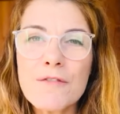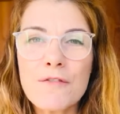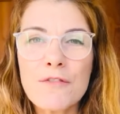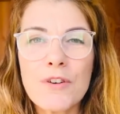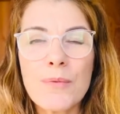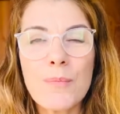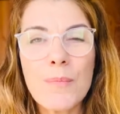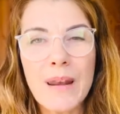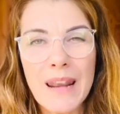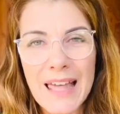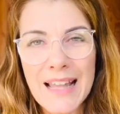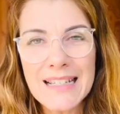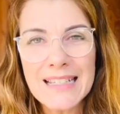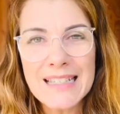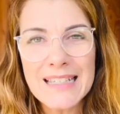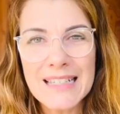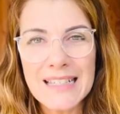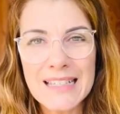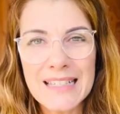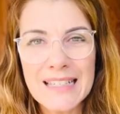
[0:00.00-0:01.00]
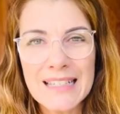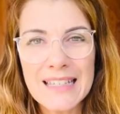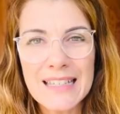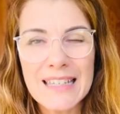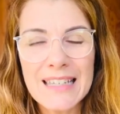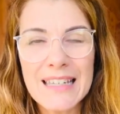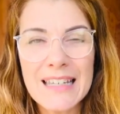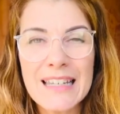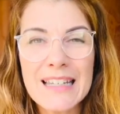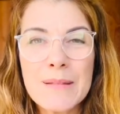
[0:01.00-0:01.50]
from Latin
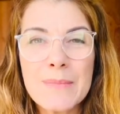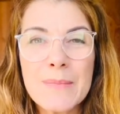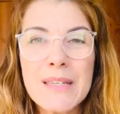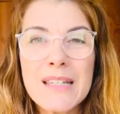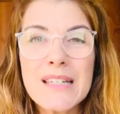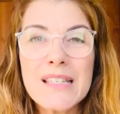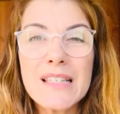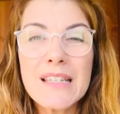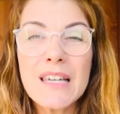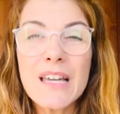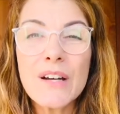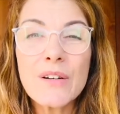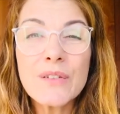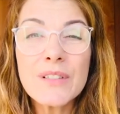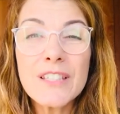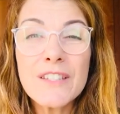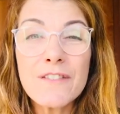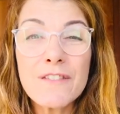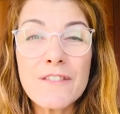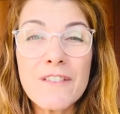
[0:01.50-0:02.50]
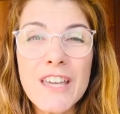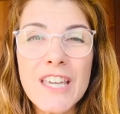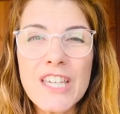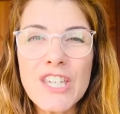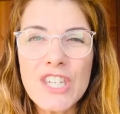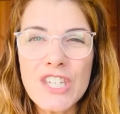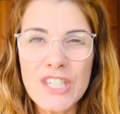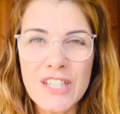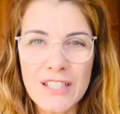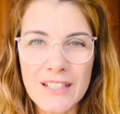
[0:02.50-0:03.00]
and it means
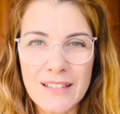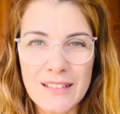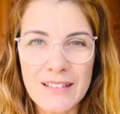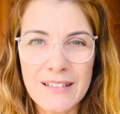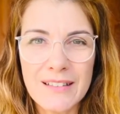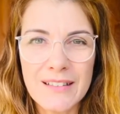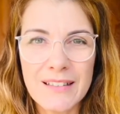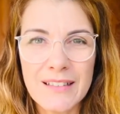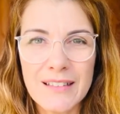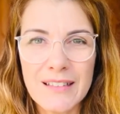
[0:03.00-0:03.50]
cultivation.